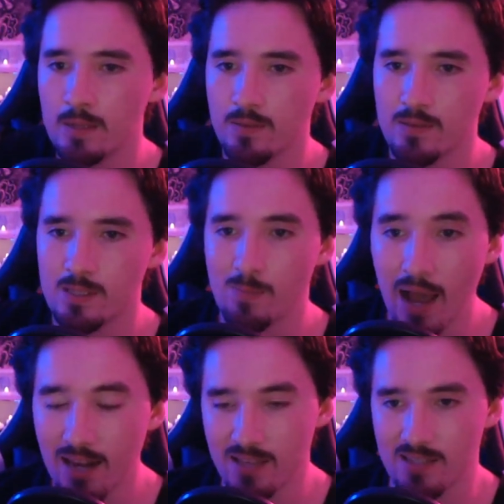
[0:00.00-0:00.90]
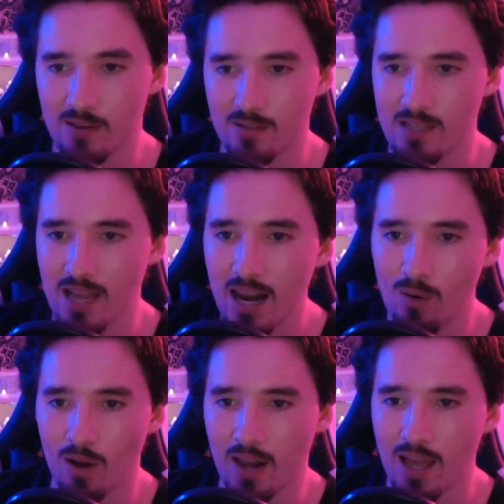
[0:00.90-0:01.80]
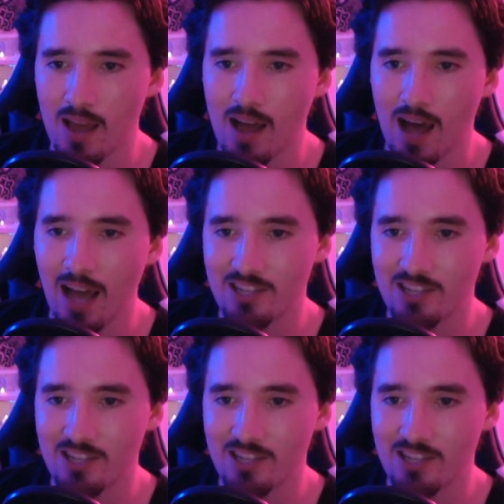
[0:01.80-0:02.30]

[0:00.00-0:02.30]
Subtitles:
Smiling Stone says, hello Ollie, I